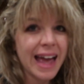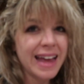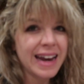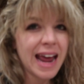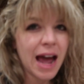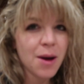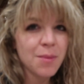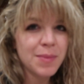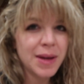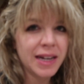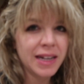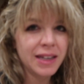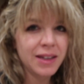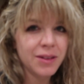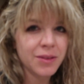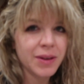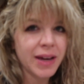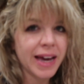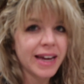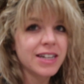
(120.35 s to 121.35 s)
And how many
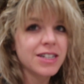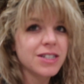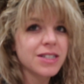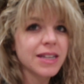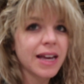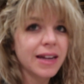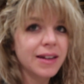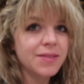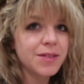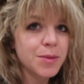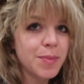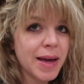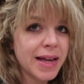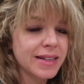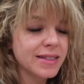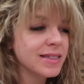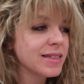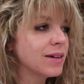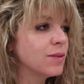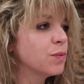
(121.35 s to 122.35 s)
you get just kind of
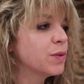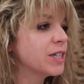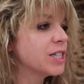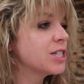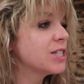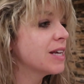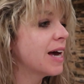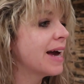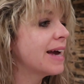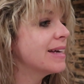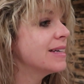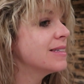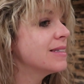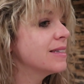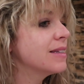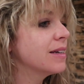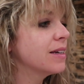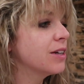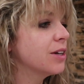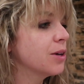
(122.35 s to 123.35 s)
depends on which
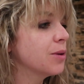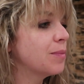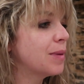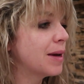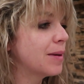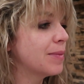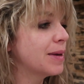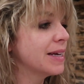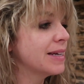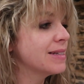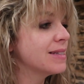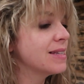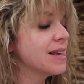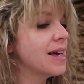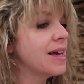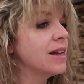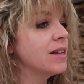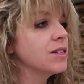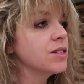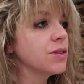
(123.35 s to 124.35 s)
size your baby is
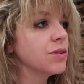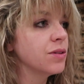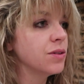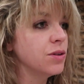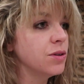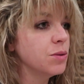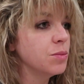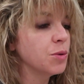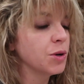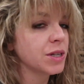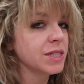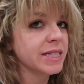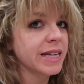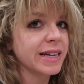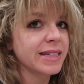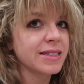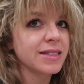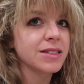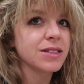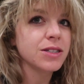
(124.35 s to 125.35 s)
in. So the newborn
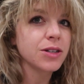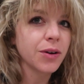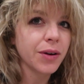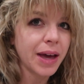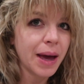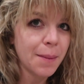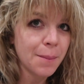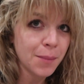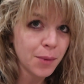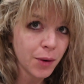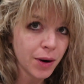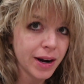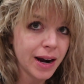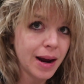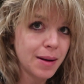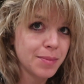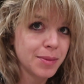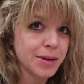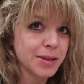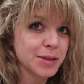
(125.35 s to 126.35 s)
sizes, you'll get more
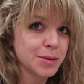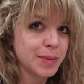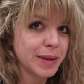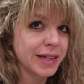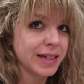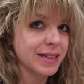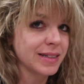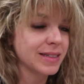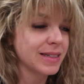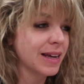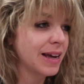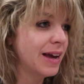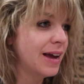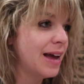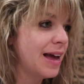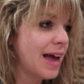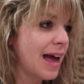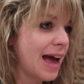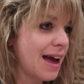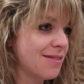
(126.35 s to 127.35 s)
diapers because
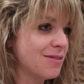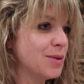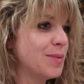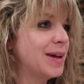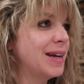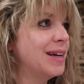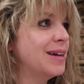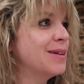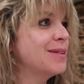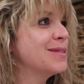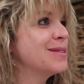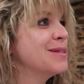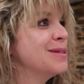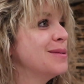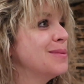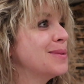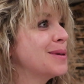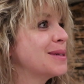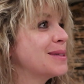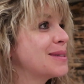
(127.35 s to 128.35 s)
everybody knows
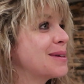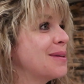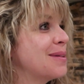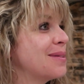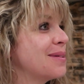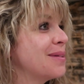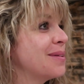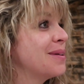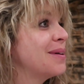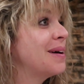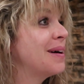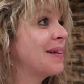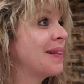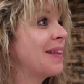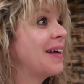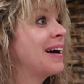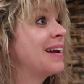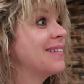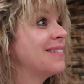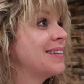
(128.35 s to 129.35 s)
newborns go through a
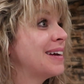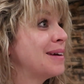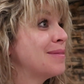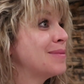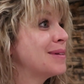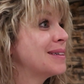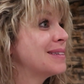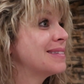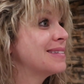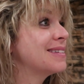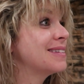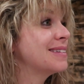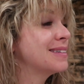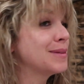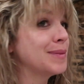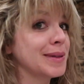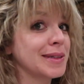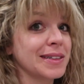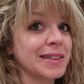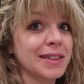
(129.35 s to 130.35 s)
lot of diapers,
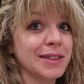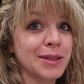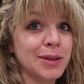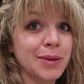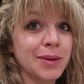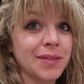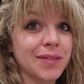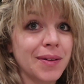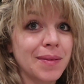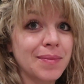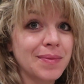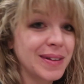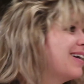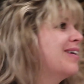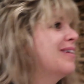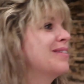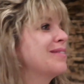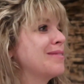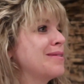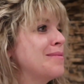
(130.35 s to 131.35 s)
especially two of them.
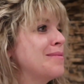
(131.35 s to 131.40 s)
Oh,